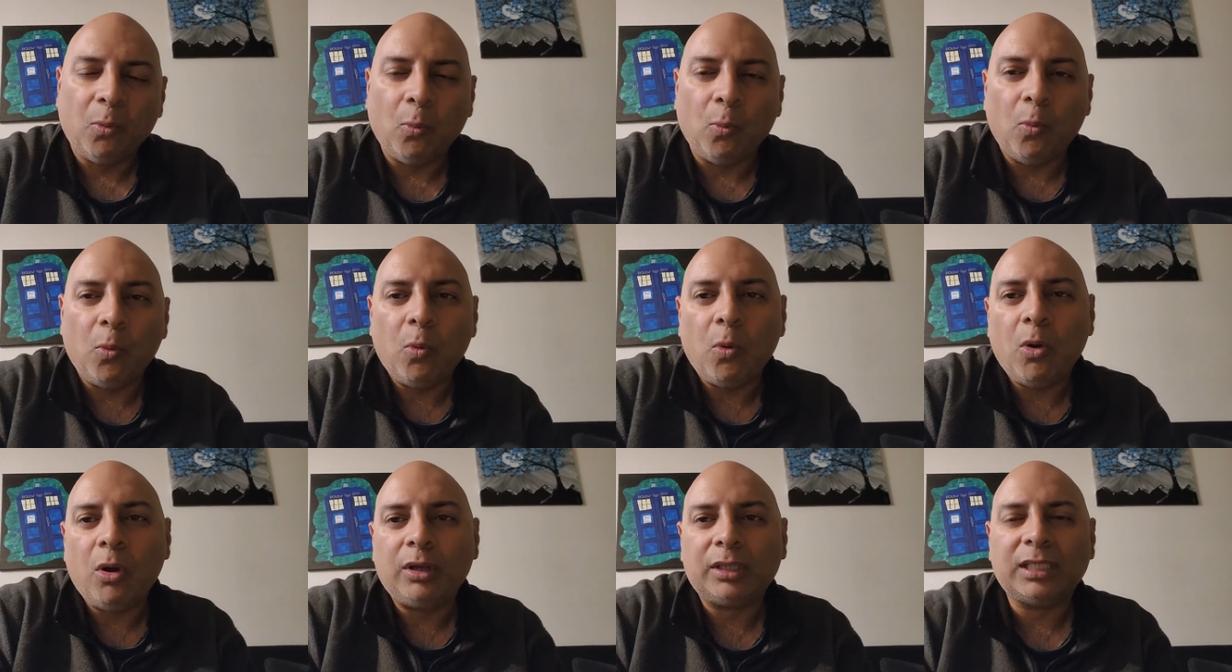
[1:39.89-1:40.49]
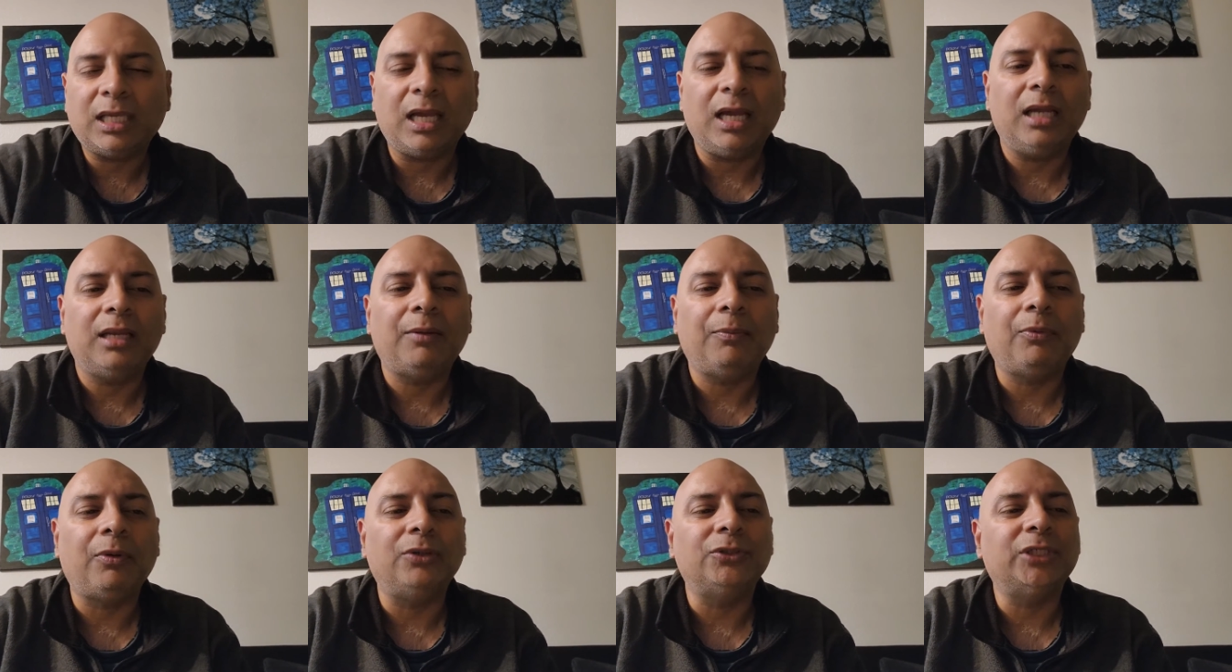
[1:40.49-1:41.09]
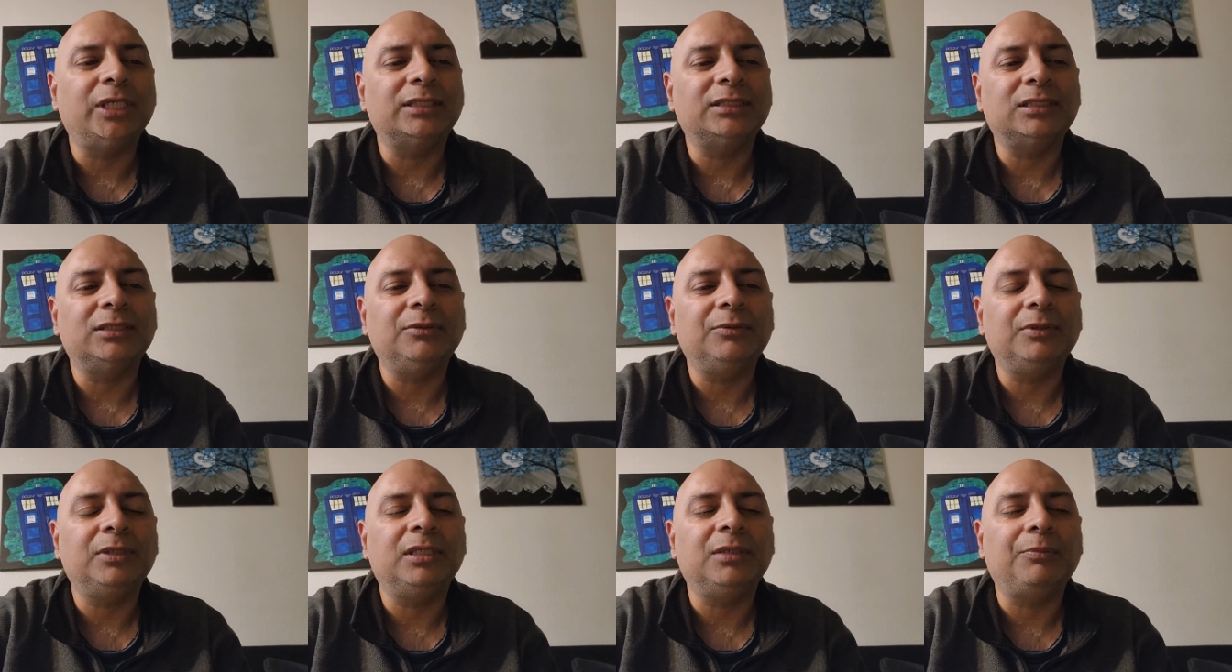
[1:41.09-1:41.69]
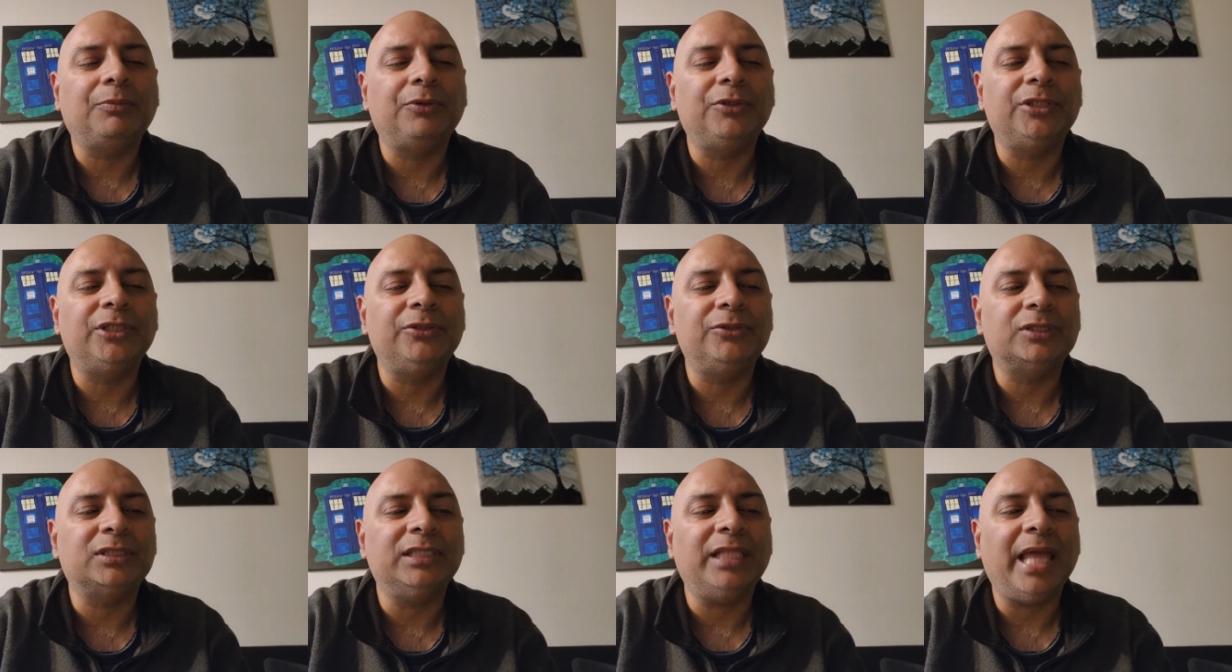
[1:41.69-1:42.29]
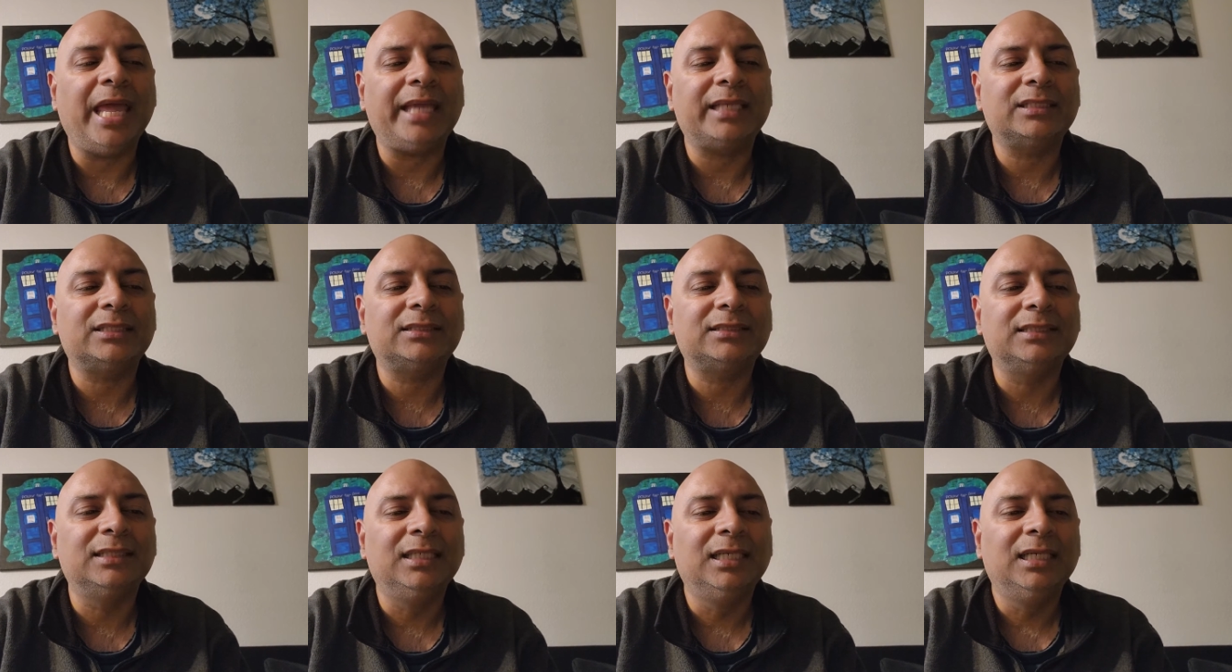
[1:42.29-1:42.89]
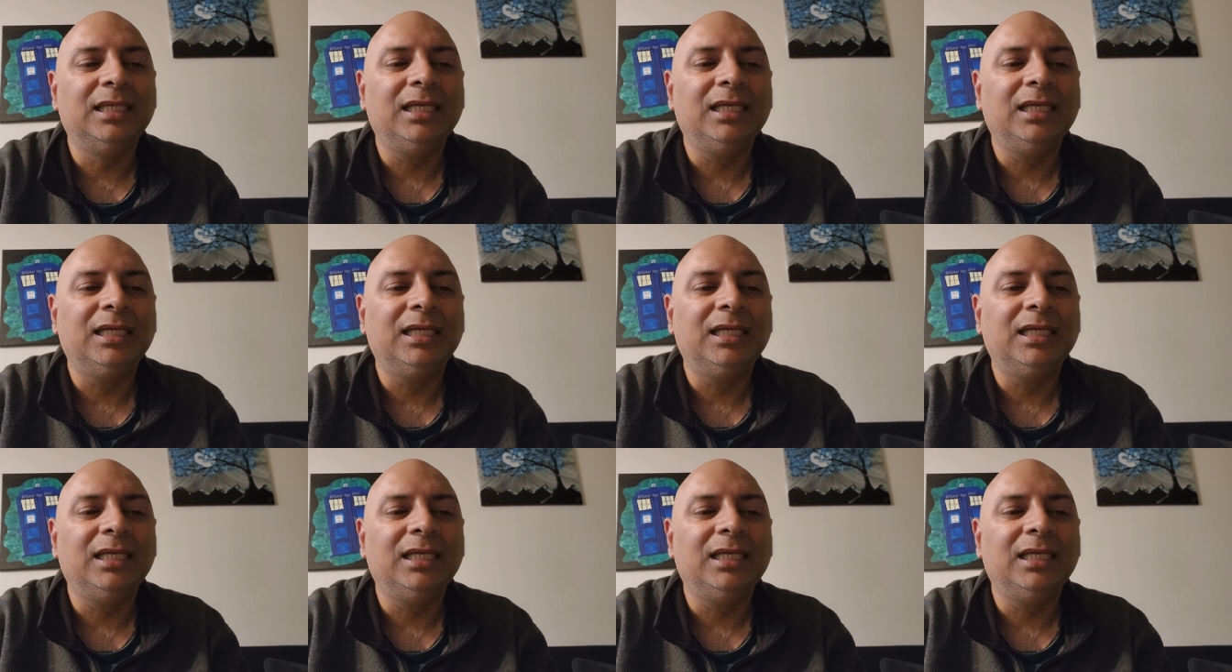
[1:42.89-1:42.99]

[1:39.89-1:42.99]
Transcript: what kind of project are you going to produce next,